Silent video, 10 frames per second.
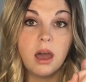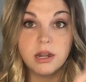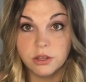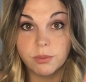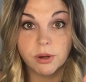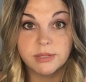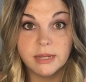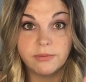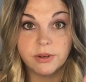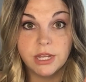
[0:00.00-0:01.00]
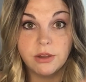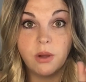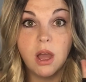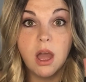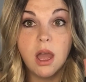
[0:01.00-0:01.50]
Another pro tip for you,
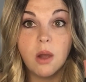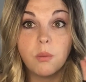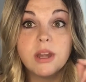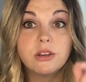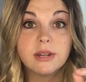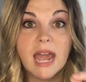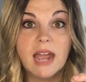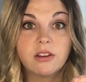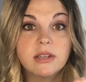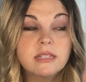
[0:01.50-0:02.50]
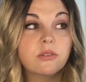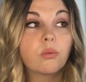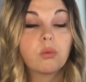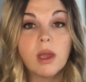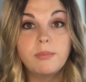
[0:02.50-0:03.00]
when you're in Hagrid's,
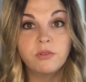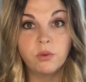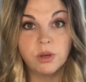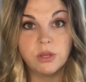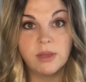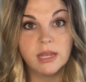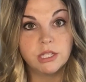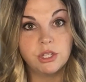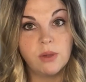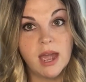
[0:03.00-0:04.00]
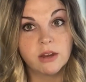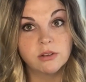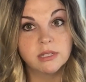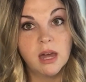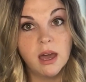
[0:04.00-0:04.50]
right before you get to
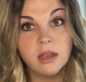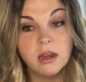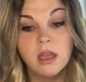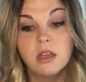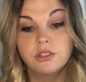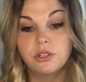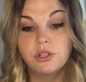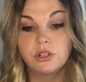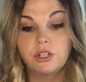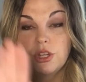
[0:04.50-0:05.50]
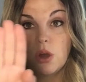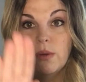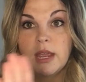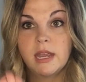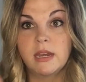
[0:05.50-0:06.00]
Hagrid's hut, so you're going to go
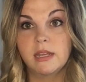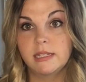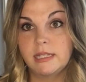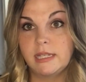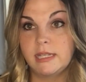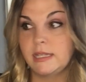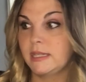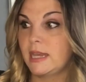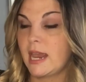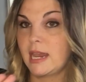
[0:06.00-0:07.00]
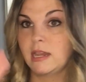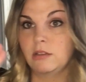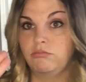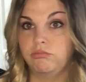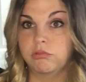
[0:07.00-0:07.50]
in, take
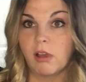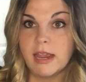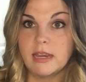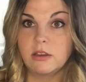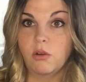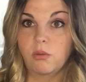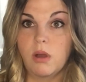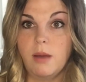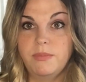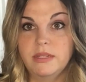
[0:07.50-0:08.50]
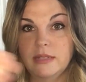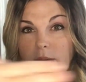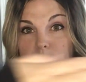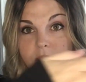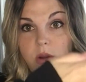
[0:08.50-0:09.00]
a right, go up this
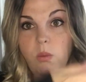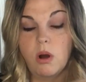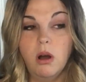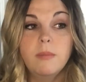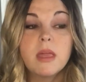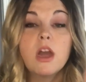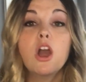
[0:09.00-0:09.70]
like brick wall.